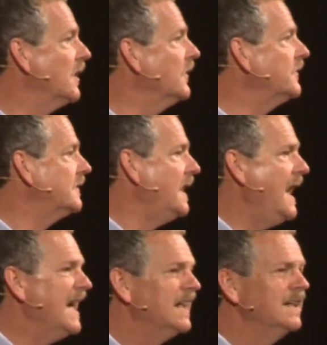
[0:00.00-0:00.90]
goes to
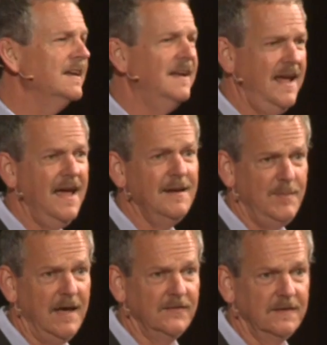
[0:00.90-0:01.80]
hell in a
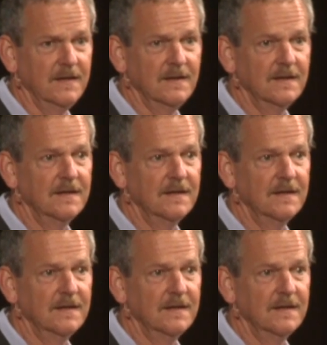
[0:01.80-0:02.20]
handbasket,